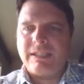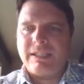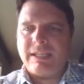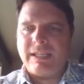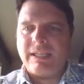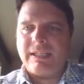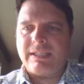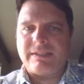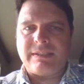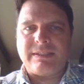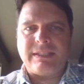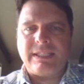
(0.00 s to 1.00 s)
And
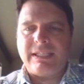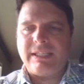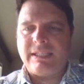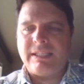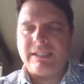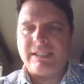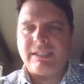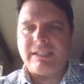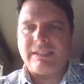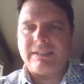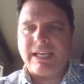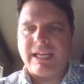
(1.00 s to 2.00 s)
C
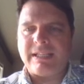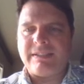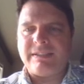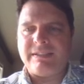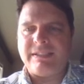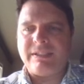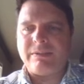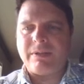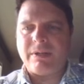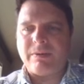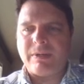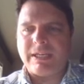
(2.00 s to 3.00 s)
is at
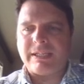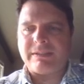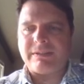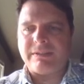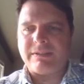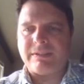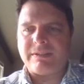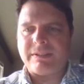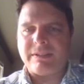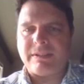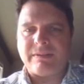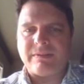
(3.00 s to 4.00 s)
0x because it's
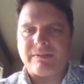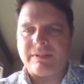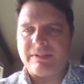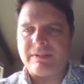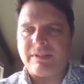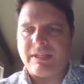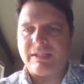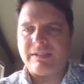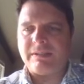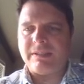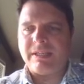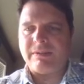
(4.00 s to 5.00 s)
on the line
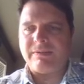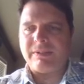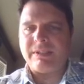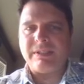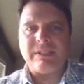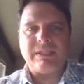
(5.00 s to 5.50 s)
on the left.